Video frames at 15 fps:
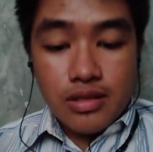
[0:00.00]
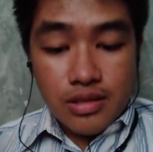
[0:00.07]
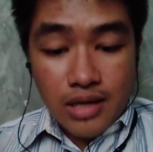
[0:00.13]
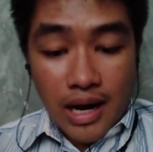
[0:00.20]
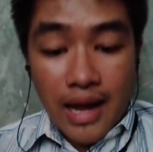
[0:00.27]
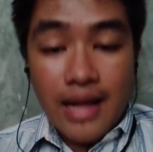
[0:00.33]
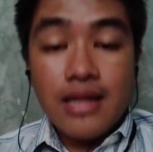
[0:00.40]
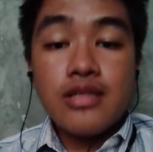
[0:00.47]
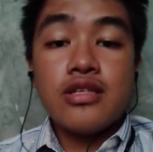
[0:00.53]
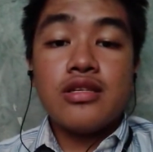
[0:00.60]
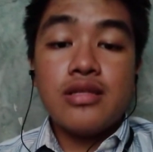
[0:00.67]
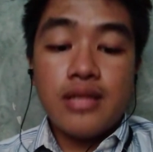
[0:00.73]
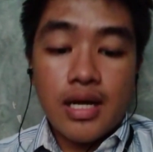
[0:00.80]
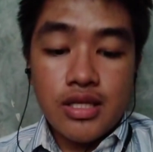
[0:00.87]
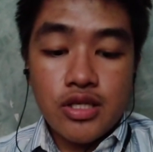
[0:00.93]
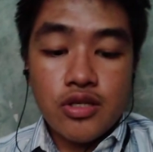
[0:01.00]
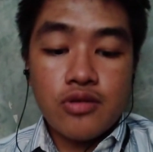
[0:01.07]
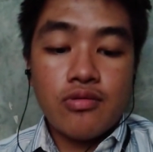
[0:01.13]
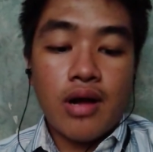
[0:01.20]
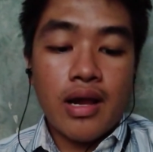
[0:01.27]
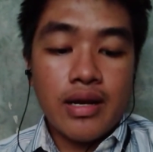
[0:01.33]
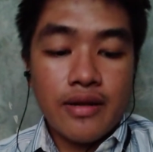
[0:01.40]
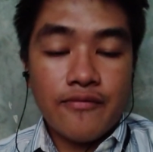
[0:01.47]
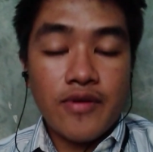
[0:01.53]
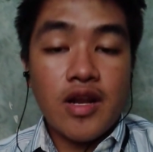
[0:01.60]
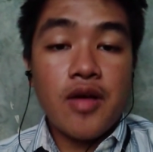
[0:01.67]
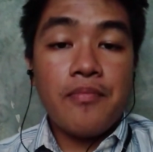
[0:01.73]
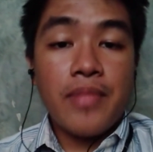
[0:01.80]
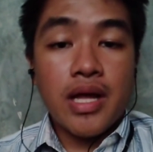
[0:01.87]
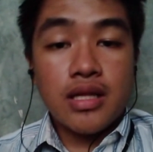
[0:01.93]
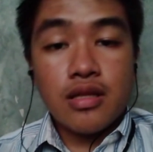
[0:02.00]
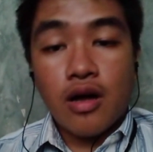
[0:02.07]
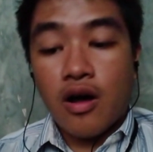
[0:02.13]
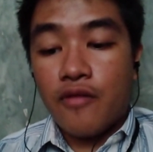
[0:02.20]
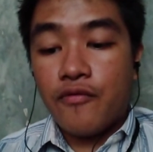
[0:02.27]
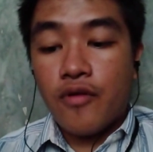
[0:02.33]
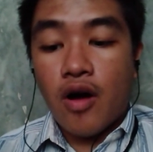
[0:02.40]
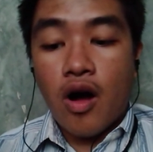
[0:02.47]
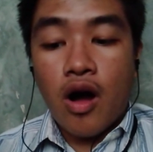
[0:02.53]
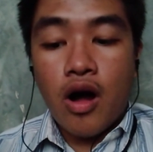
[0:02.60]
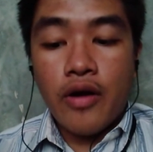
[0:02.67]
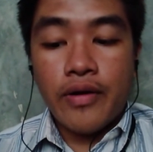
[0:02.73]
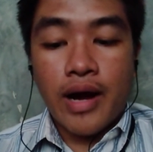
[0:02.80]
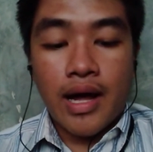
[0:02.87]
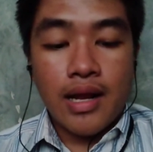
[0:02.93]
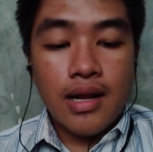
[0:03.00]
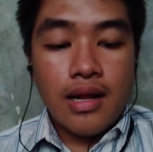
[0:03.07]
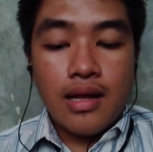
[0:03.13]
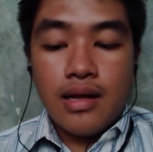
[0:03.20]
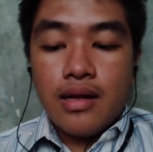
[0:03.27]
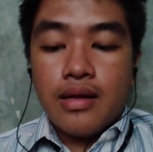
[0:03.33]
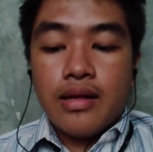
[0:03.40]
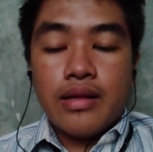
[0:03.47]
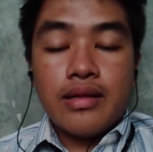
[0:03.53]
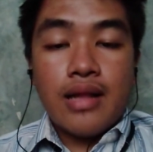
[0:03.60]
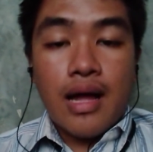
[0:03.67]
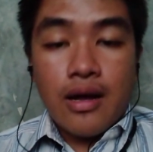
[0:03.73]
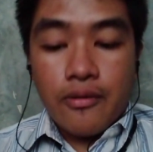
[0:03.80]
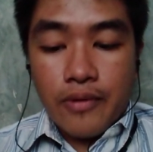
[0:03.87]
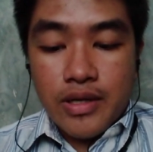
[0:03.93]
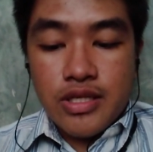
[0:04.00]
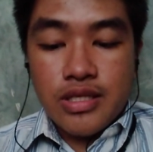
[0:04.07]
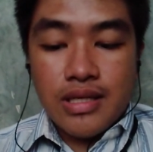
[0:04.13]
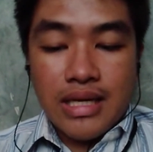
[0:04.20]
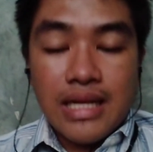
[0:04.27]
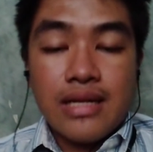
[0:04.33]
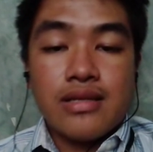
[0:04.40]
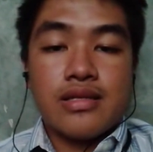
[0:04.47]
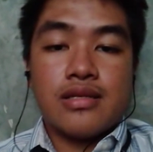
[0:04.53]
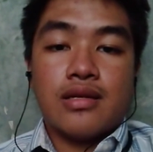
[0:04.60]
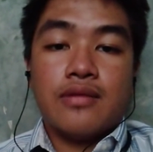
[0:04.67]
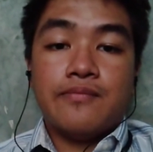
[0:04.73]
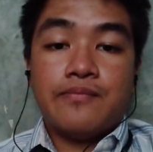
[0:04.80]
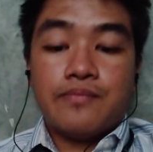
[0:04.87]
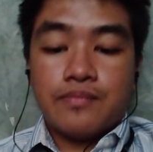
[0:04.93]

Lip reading: child's natural development of oral language skills.